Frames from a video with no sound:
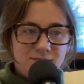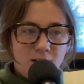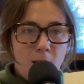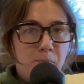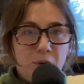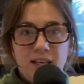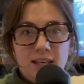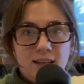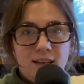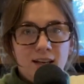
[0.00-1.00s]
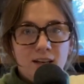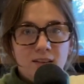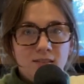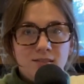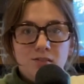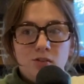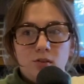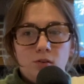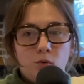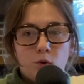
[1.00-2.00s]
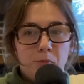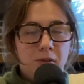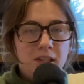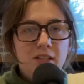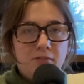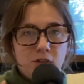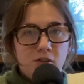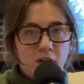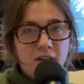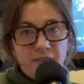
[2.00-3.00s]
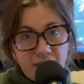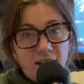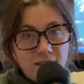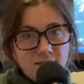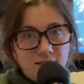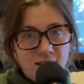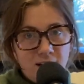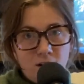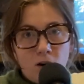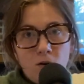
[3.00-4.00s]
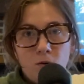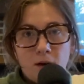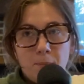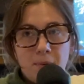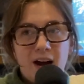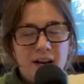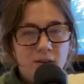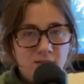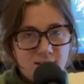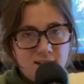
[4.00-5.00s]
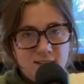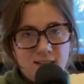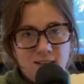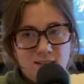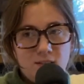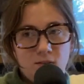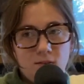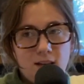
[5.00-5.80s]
upbringing and your belief on certain things. And it all compiles us into